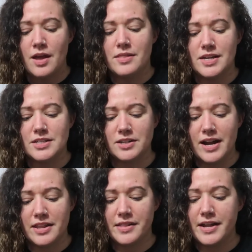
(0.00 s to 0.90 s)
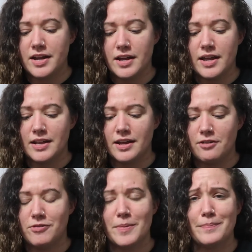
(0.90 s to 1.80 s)
These are Athleta, and they're
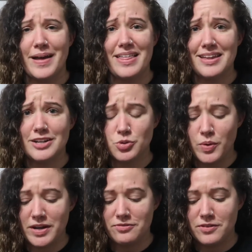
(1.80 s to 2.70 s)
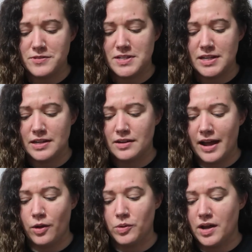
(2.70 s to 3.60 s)
from, I think, 2015.
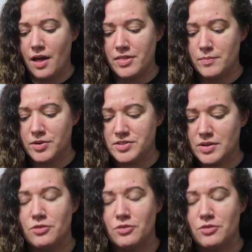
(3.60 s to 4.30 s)
I only got them because they were